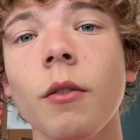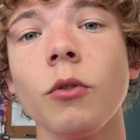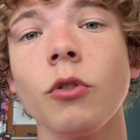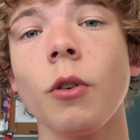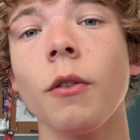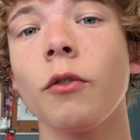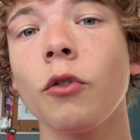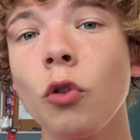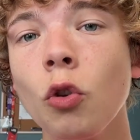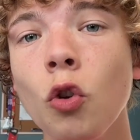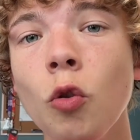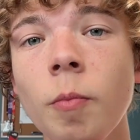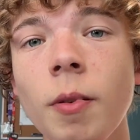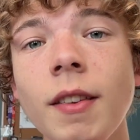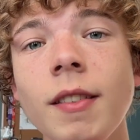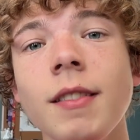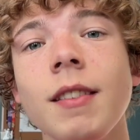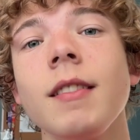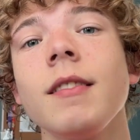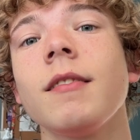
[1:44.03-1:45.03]
So I have 2
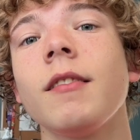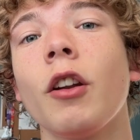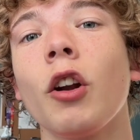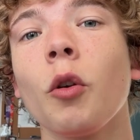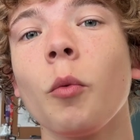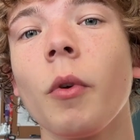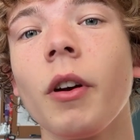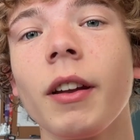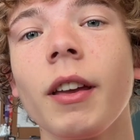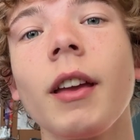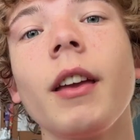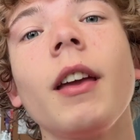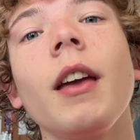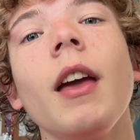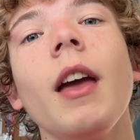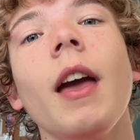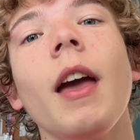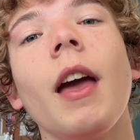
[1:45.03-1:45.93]
PCs that aren't working